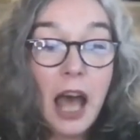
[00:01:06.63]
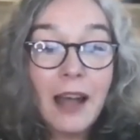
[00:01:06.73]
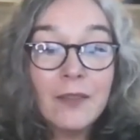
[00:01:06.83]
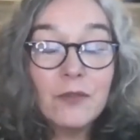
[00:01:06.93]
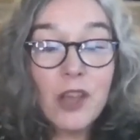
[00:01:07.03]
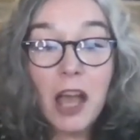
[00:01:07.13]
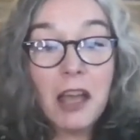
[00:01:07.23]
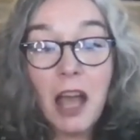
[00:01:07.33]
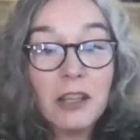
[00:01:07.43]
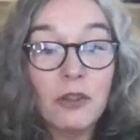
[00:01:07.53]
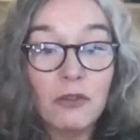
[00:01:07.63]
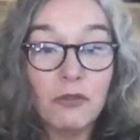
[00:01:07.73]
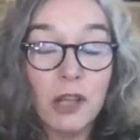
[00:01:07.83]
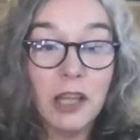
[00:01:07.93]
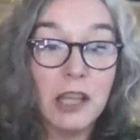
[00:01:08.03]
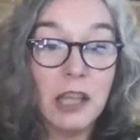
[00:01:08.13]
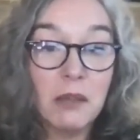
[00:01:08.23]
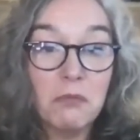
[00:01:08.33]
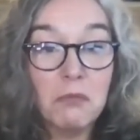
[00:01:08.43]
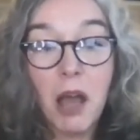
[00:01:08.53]
And I
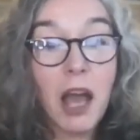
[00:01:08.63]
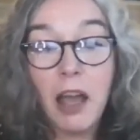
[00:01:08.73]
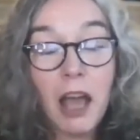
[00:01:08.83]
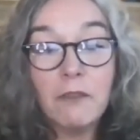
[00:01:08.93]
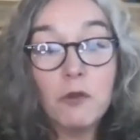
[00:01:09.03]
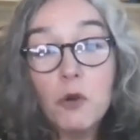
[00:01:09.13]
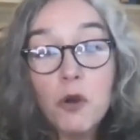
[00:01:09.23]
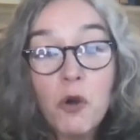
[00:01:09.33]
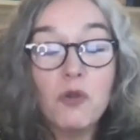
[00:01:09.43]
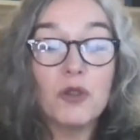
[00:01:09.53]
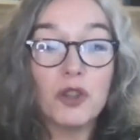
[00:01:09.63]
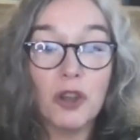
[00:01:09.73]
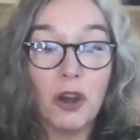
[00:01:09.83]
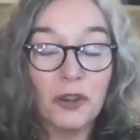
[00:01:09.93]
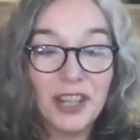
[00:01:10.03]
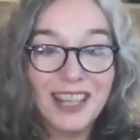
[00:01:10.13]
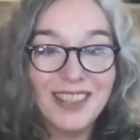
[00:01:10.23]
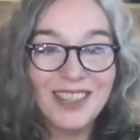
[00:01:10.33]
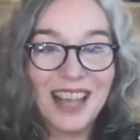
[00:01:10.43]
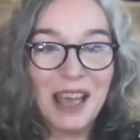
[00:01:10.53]
have no notes on
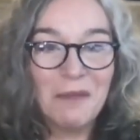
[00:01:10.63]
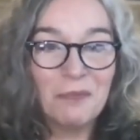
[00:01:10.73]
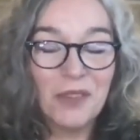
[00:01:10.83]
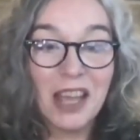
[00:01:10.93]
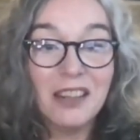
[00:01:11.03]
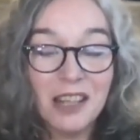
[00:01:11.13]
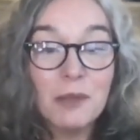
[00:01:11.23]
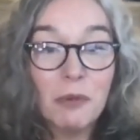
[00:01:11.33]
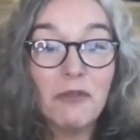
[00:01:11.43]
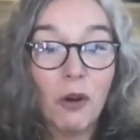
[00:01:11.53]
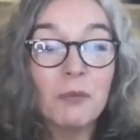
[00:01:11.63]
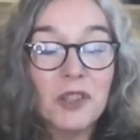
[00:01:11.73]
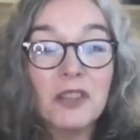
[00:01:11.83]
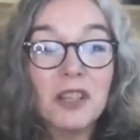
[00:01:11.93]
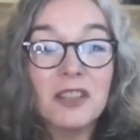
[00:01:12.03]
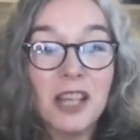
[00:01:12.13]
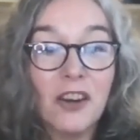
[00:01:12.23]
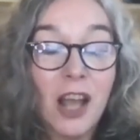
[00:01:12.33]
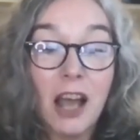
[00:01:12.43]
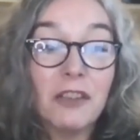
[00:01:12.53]
his in his performance in this
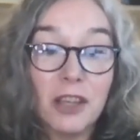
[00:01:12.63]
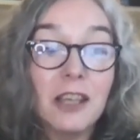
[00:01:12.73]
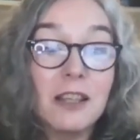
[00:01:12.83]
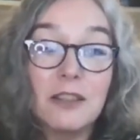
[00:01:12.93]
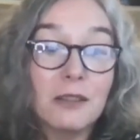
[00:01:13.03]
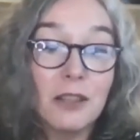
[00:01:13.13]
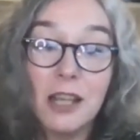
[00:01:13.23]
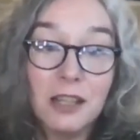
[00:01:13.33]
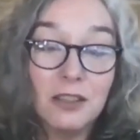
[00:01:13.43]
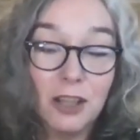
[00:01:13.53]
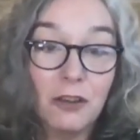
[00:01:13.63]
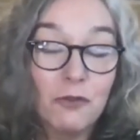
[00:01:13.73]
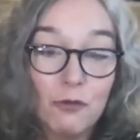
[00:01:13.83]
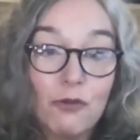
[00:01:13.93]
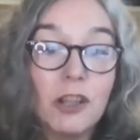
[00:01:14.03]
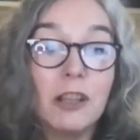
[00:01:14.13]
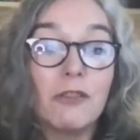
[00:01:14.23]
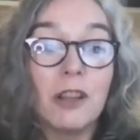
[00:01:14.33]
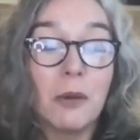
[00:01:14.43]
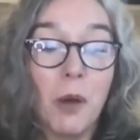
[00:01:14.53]
area. I think he's done really,
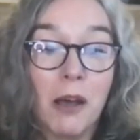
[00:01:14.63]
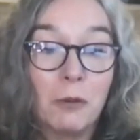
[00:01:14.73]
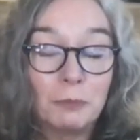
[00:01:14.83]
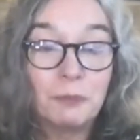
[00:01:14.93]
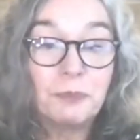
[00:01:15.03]
really well.